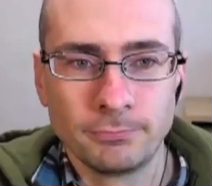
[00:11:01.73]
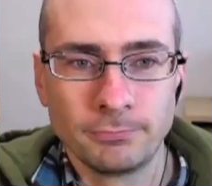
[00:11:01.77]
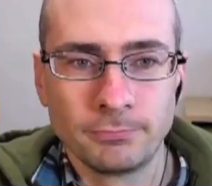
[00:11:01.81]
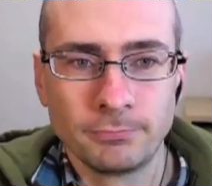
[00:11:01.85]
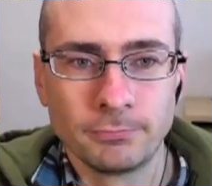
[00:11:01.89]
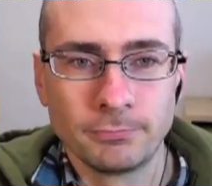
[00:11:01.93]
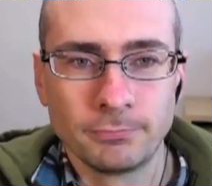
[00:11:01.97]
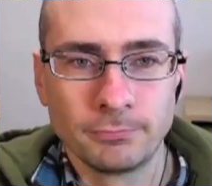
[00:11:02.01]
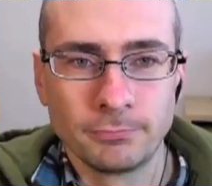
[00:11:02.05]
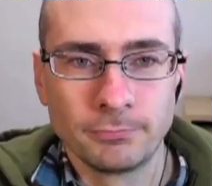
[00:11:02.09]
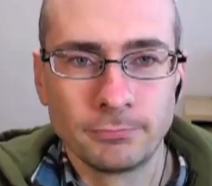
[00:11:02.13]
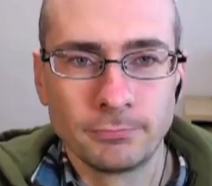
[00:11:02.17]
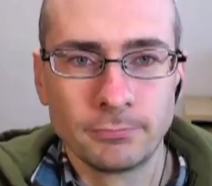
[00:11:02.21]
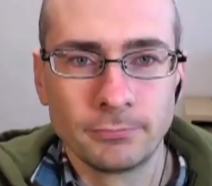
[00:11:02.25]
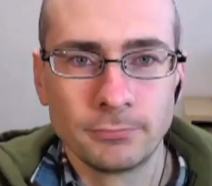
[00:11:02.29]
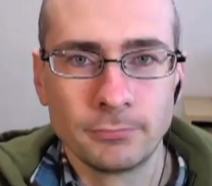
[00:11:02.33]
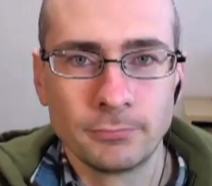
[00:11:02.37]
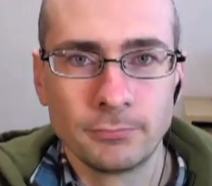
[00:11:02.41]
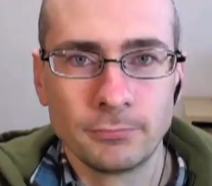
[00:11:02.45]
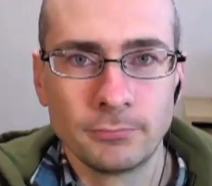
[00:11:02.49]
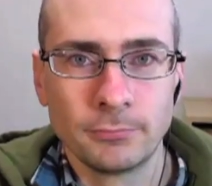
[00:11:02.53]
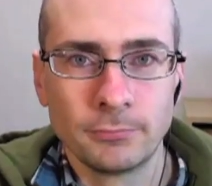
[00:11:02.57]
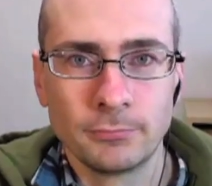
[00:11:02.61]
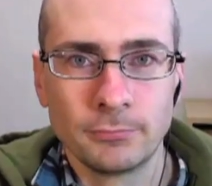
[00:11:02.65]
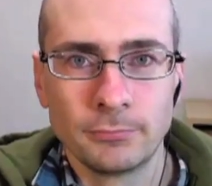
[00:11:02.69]

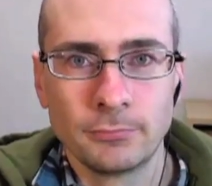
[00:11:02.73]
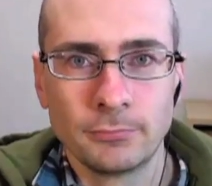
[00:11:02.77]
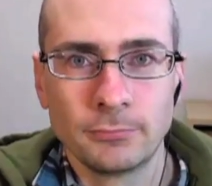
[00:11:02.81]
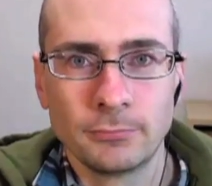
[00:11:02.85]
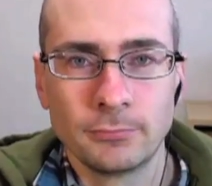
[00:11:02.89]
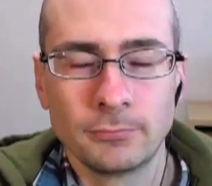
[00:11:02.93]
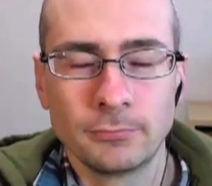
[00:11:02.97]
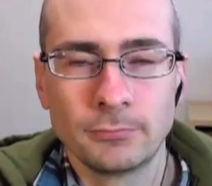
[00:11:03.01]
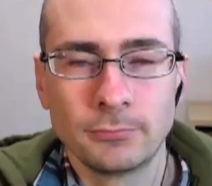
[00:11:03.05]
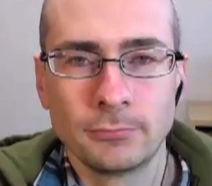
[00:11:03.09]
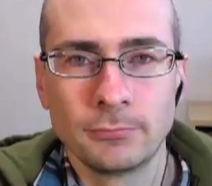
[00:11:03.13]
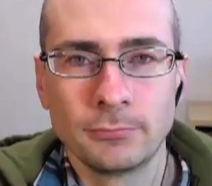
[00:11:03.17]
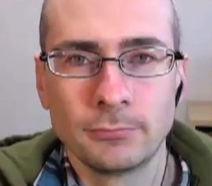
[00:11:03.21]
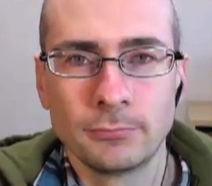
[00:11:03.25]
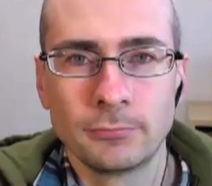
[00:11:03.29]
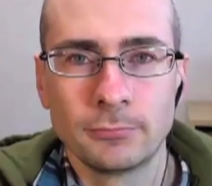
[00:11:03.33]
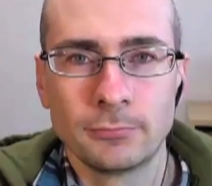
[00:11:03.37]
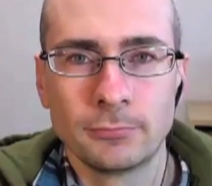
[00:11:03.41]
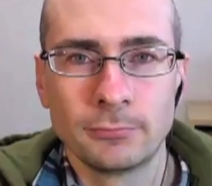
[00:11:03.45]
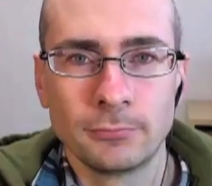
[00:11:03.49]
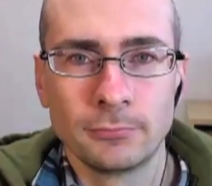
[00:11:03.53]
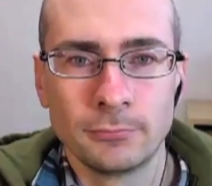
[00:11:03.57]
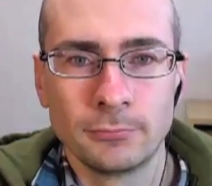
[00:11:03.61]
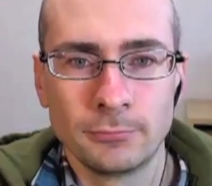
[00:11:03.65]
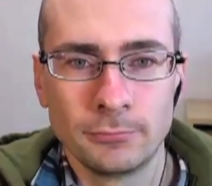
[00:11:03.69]

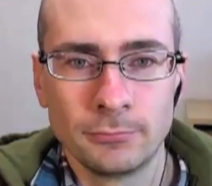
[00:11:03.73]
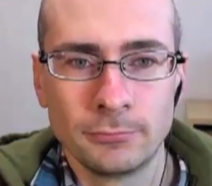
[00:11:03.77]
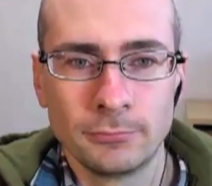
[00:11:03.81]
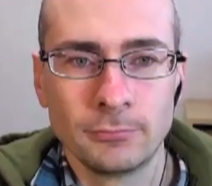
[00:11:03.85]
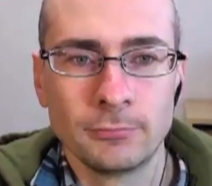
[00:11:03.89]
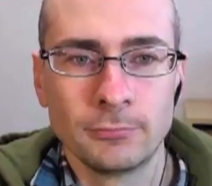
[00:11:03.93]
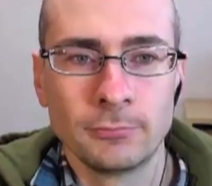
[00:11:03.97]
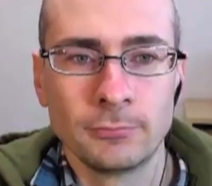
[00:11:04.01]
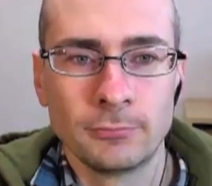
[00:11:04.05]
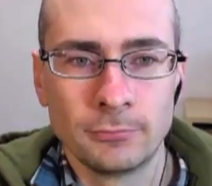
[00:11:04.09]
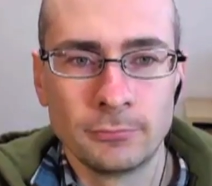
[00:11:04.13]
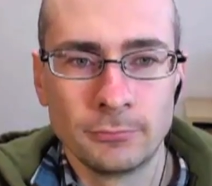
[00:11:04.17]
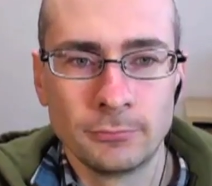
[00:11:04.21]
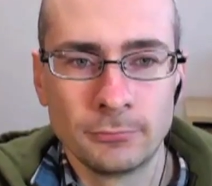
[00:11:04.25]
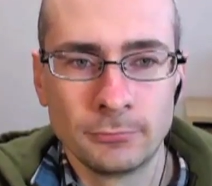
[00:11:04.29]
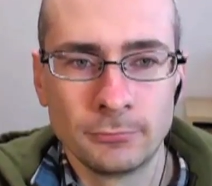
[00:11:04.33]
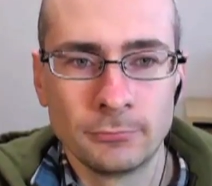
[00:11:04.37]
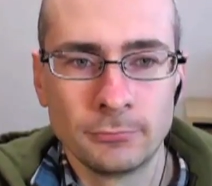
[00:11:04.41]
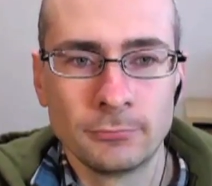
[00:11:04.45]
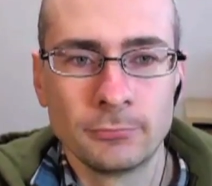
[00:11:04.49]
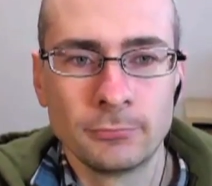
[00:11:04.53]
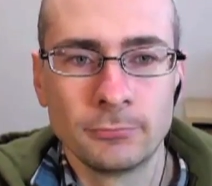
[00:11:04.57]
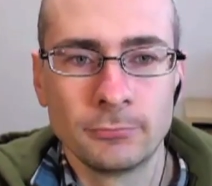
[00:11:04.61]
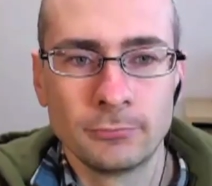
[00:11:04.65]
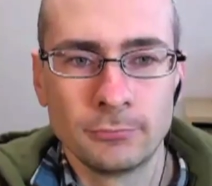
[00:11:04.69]

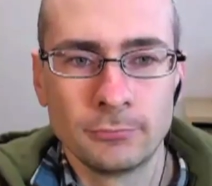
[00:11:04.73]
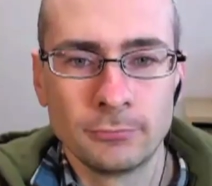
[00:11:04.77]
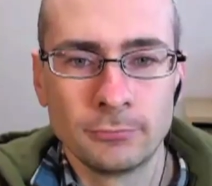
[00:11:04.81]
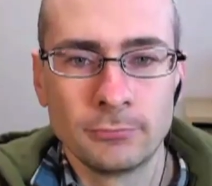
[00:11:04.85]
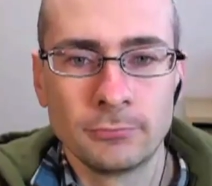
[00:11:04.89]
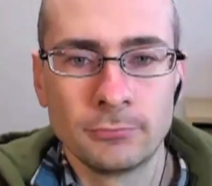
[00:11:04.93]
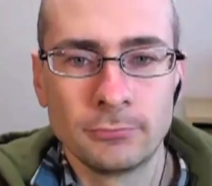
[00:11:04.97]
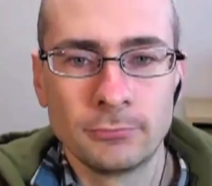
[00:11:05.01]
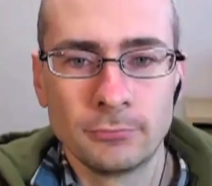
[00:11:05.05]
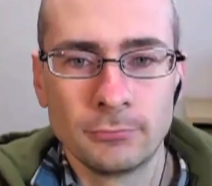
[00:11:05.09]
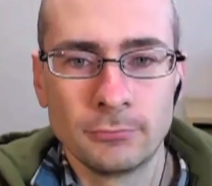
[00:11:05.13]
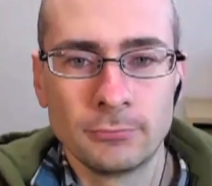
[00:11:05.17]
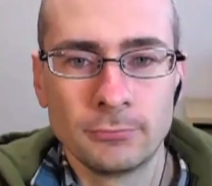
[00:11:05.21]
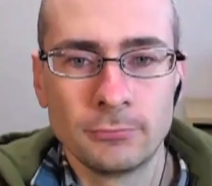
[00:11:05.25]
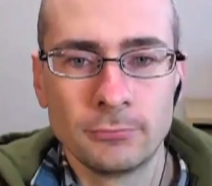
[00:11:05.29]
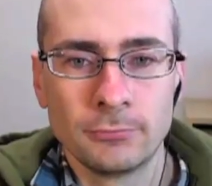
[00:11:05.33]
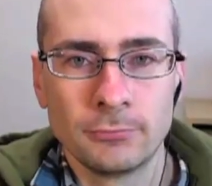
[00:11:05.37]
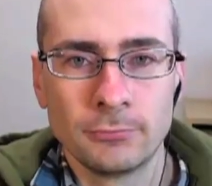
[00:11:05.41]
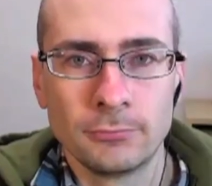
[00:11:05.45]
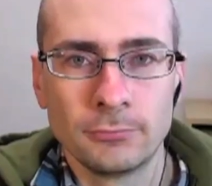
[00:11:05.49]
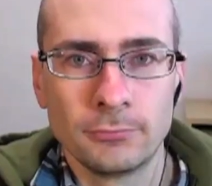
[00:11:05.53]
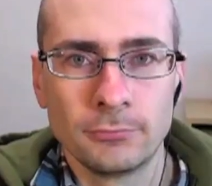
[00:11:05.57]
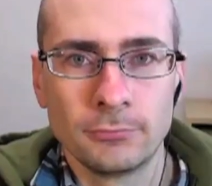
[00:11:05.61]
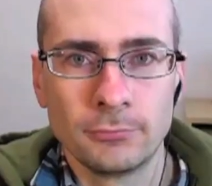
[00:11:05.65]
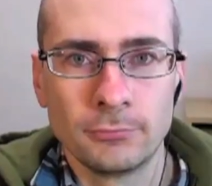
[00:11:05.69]

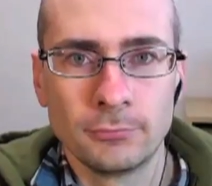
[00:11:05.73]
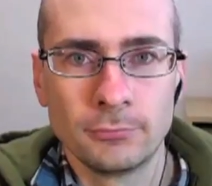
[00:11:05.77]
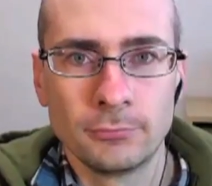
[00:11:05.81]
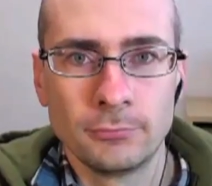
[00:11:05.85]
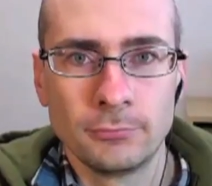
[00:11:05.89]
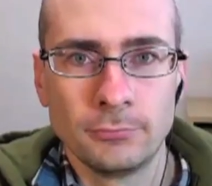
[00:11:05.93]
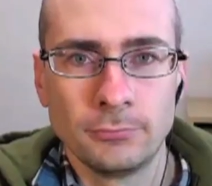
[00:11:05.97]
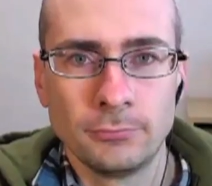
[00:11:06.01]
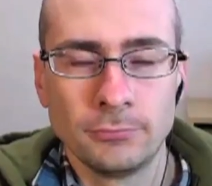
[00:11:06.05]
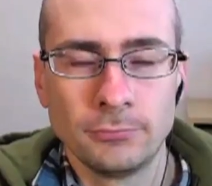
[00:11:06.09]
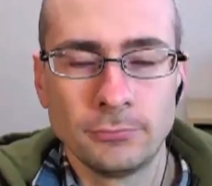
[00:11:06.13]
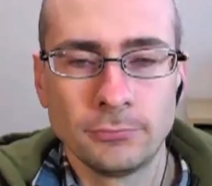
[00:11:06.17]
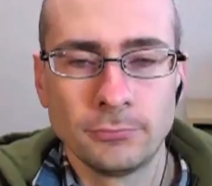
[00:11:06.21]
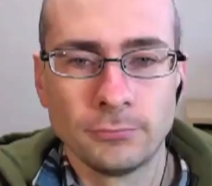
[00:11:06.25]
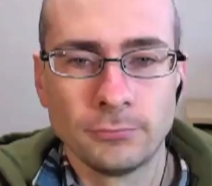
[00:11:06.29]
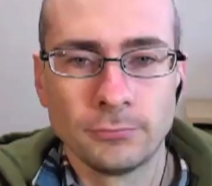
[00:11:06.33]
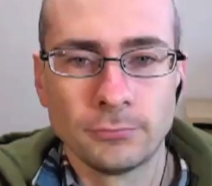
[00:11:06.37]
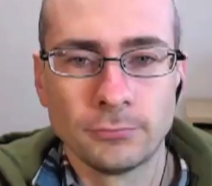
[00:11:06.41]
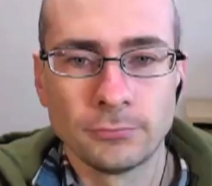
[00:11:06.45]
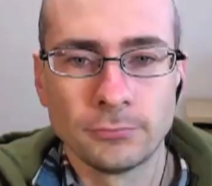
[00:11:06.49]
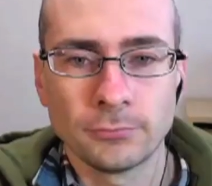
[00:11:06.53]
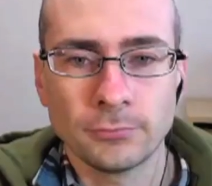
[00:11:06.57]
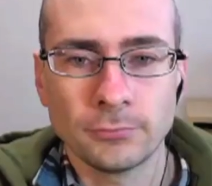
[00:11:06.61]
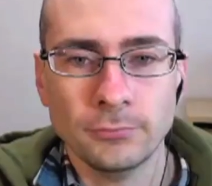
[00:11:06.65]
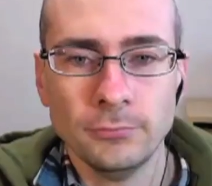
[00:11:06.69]

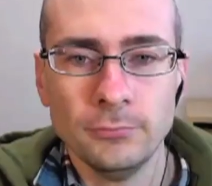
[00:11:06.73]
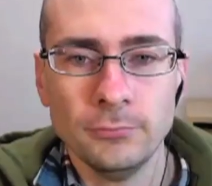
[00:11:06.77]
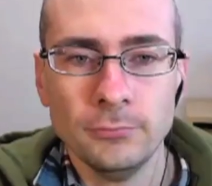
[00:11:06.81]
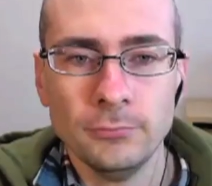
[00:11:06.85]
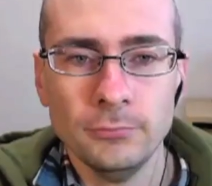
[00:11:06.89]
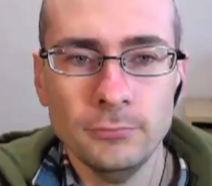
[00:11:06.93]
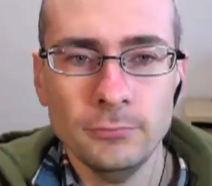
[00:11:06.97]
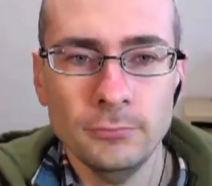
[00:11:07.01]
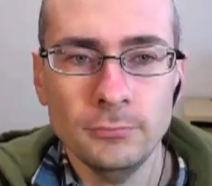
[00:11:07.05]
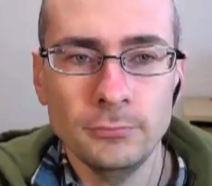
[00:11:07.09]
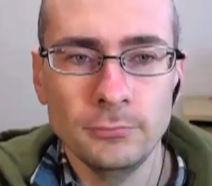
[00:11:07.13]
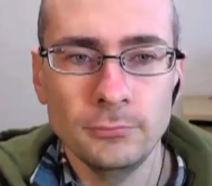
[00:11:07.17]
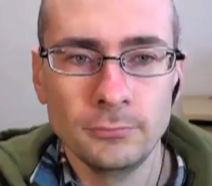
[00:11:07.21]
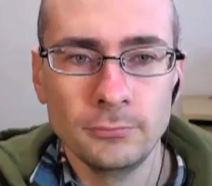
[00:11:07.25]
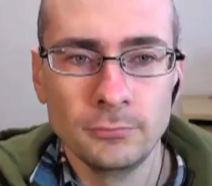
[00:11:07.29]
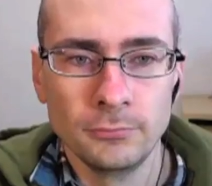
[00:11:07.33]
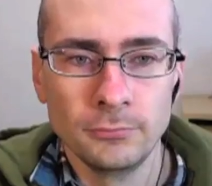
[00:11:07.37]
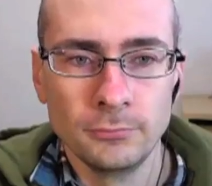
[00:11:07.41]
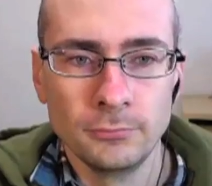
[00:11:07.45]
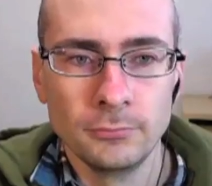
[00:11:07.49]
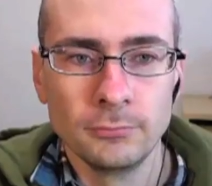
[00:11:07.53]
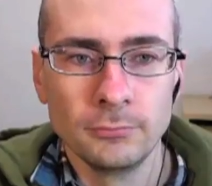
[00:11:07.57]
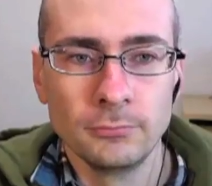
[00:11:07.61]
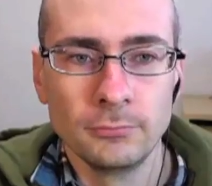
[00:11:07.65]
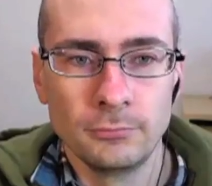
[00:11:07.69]

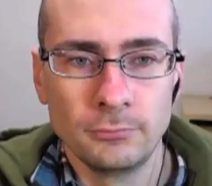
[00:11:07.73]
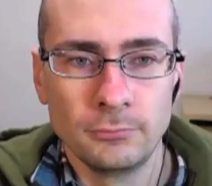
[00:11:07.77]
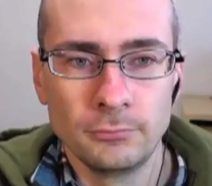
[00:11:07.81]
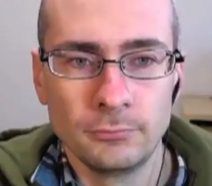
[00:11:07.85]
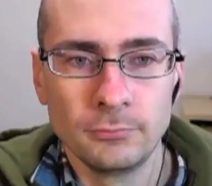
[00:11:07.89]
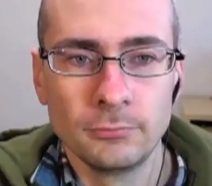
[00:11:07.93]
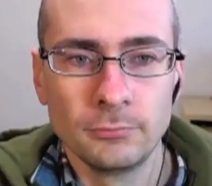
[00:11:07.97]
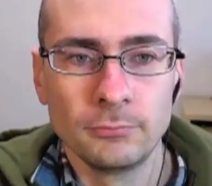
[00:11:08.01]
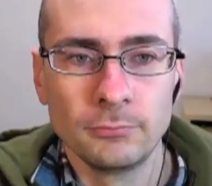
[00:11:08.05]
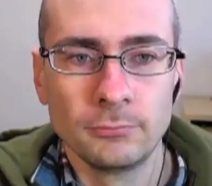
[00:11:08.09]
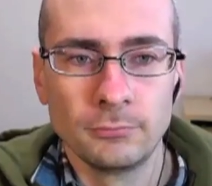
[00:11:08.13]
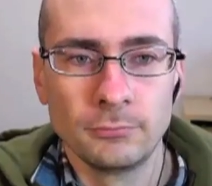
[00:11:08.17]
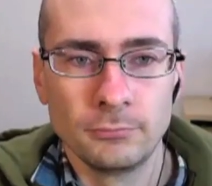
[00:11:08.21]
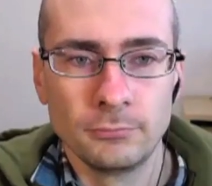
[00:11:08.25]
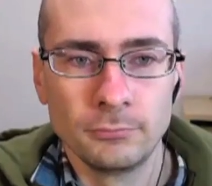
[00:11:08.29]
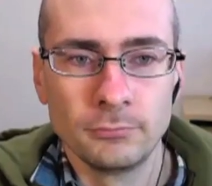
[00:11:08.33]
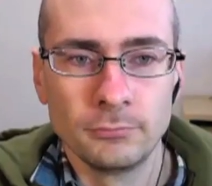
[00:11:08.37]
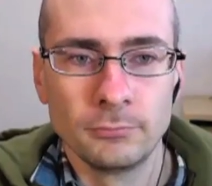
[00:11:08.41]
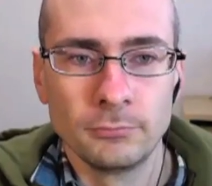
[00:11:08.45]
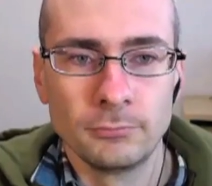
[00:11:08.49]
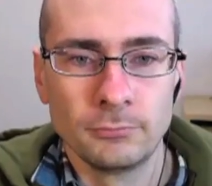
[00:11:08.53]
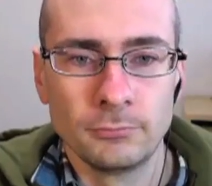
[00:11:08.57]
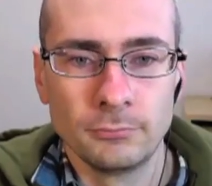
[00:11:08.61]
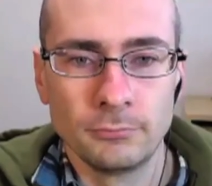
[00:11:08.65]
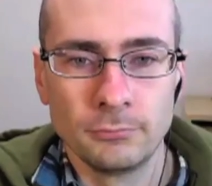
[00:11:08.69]

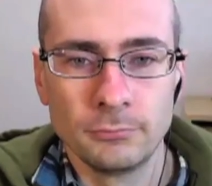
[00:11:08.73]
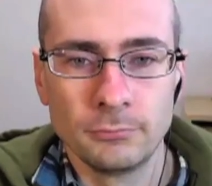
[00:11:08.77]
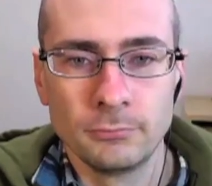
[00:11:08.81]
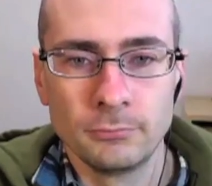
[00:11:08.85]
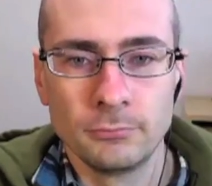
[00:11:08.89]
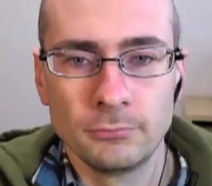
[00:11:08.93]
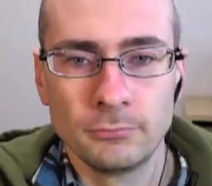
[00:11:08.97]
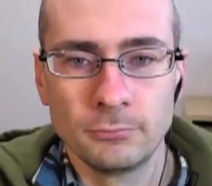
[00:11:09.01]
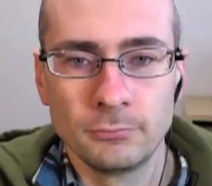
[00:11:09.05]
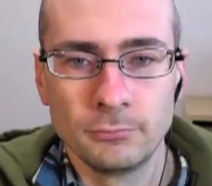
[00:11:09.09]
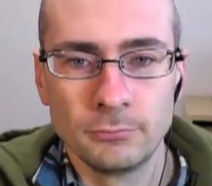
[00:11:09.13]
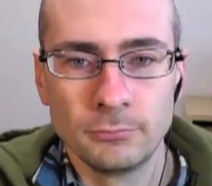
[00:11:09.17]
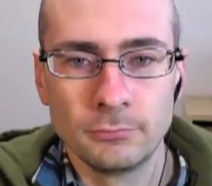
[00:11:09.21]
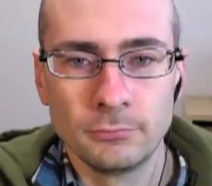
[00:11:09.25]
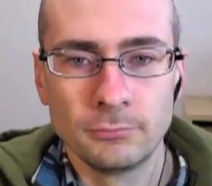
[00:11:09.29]
[no speech]